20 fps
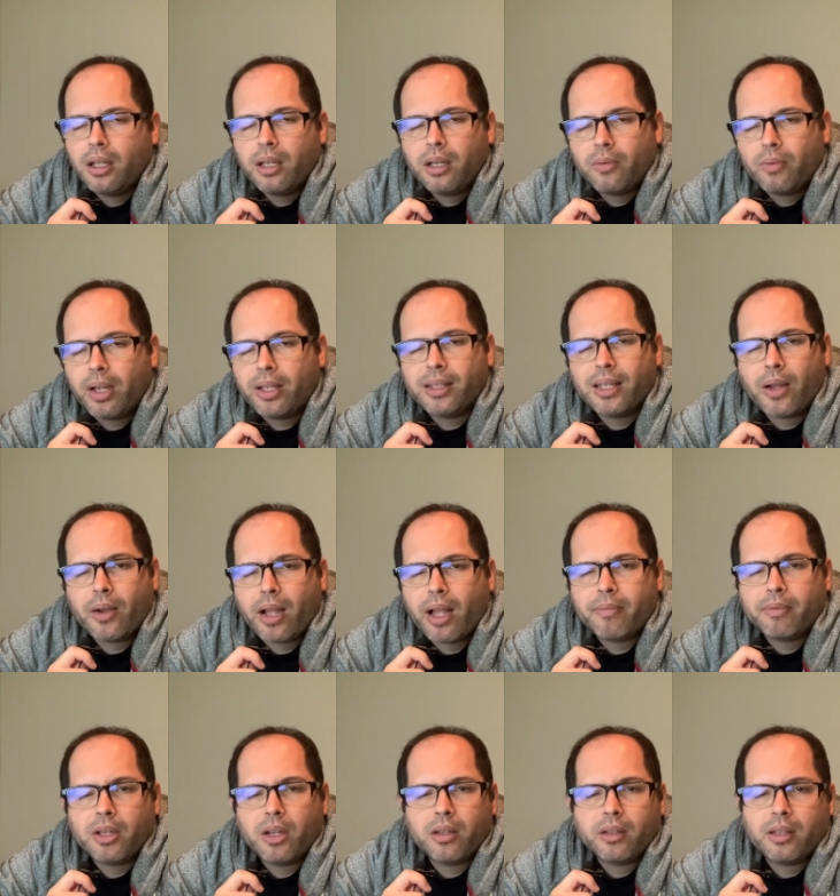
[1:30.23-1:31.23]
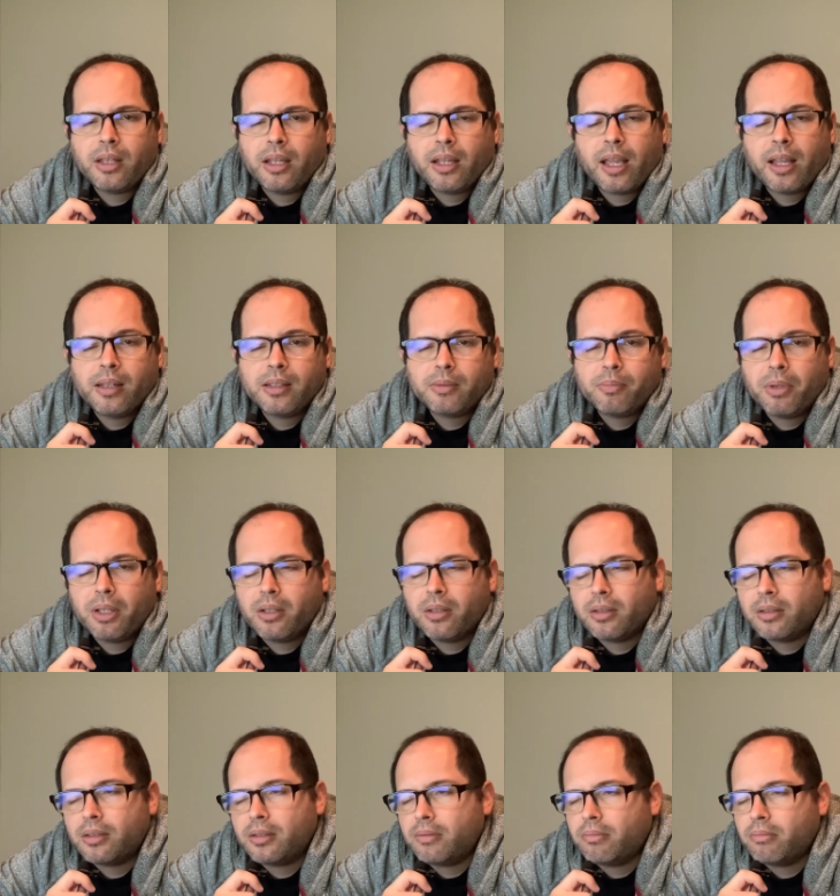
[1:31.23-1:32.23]
right now I have nothing else
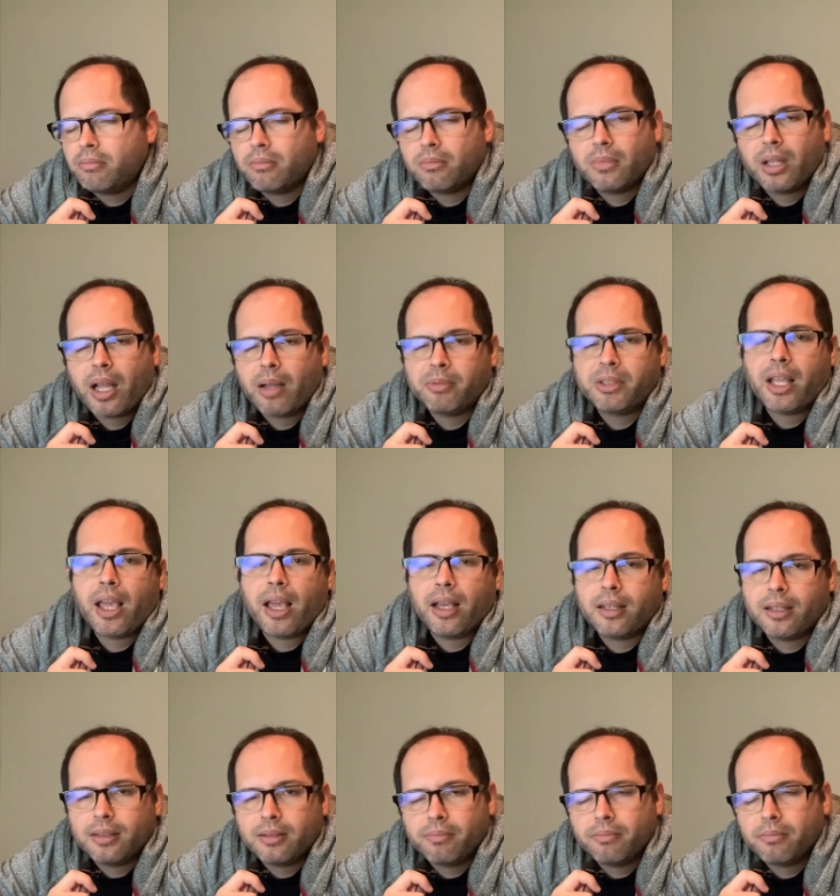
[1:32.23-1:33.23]
because I'm sick.